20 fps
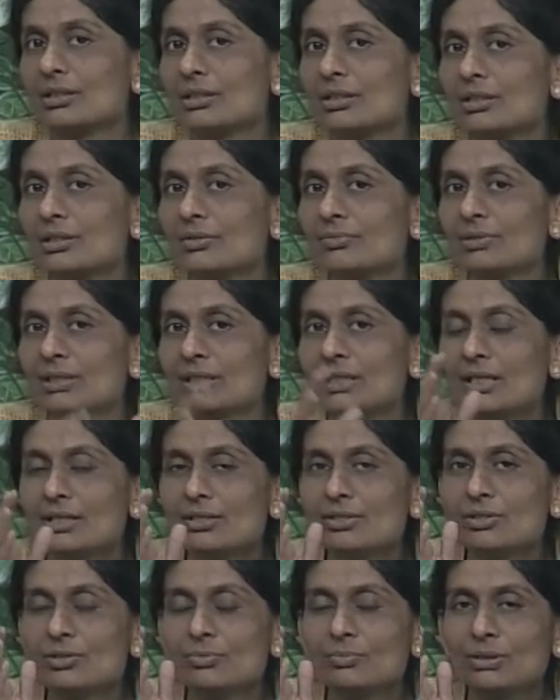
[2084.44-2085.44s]
uh, one
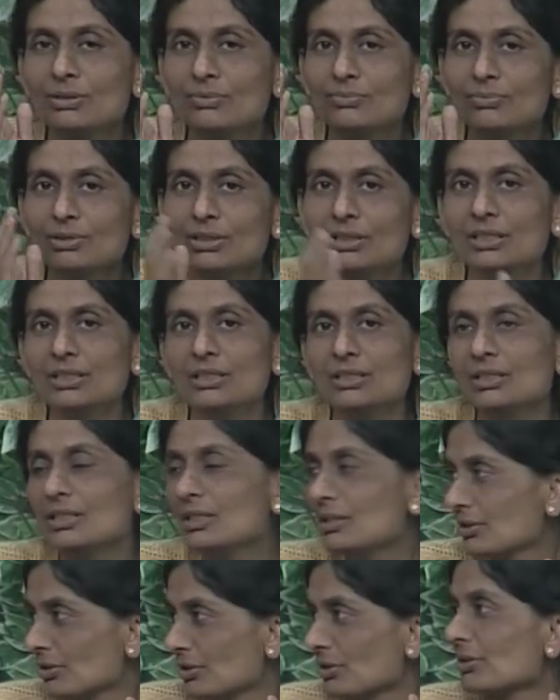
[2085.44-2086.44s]
has to be very
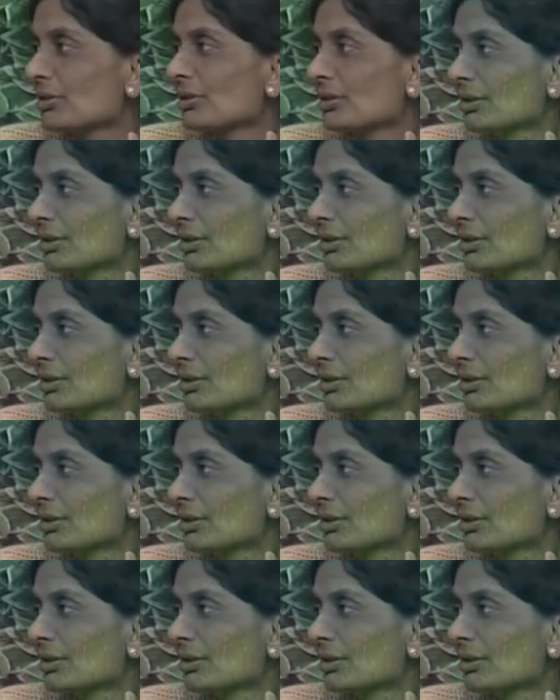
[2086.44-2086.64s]
neat